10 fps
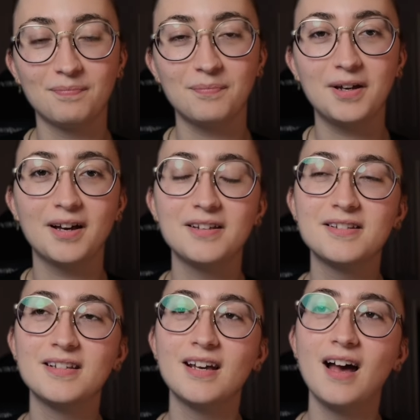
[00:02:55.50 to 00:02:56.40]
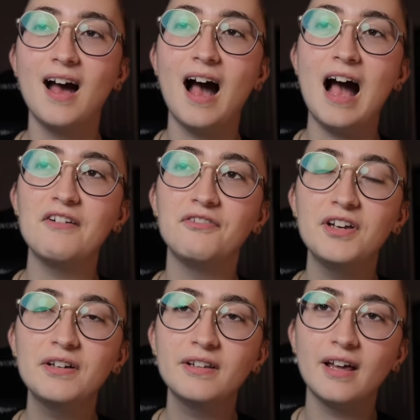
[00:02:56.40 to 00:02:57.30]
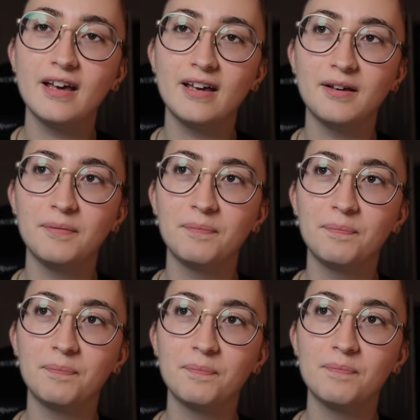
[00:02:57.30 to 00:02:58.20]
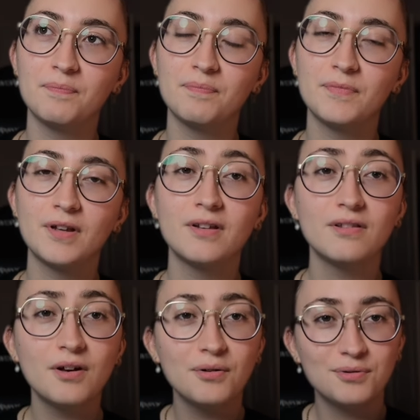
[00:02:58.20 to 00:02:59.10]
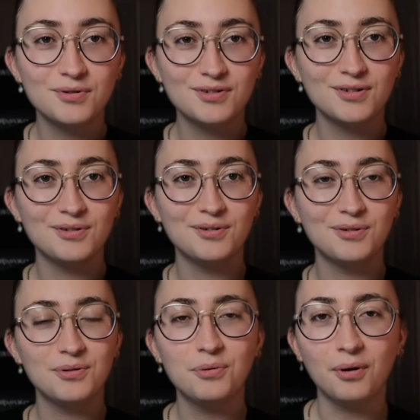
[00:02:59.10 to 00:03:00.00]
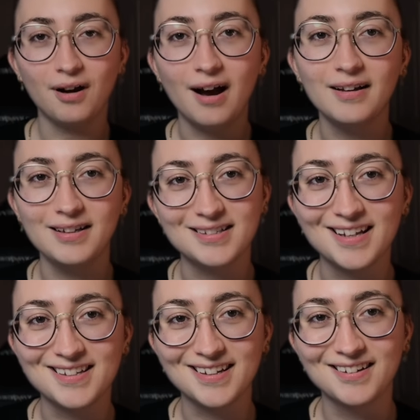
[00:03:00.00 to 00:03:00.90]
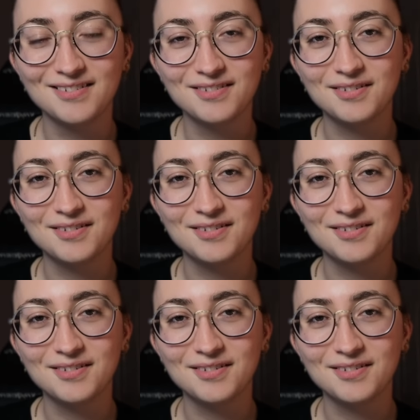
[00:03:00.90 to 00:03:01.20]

because I feel like those who are highly sensitive,